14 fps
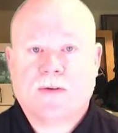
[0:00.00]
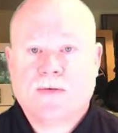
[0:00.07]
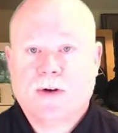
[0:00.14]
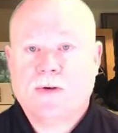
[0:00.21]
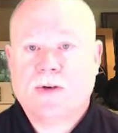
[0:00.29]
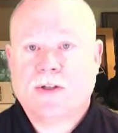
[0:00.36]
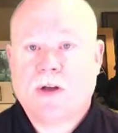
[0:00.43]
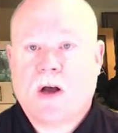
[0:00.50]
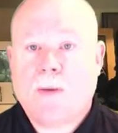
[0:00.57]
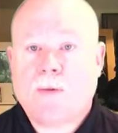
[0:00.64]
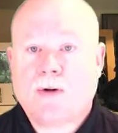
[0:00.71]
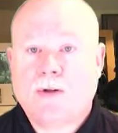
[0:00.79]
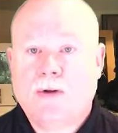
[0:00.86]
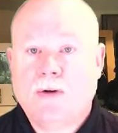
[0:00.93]
viewed as
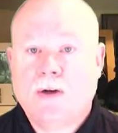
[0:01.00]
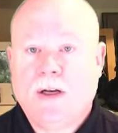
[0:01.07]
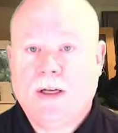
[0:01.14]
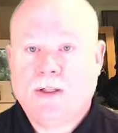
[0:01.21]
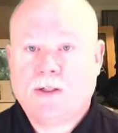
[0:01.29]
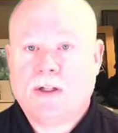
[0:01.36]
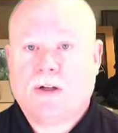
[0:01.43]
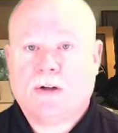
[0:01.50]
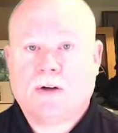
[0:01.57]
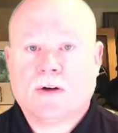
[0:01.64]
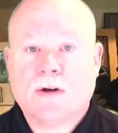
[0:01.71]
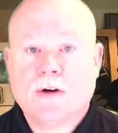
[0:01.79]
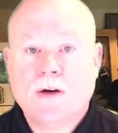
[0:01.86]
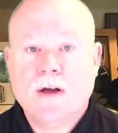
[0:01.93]
opportunities to
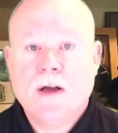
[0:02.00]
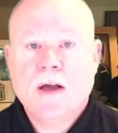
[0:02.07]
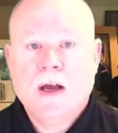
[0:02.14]
learn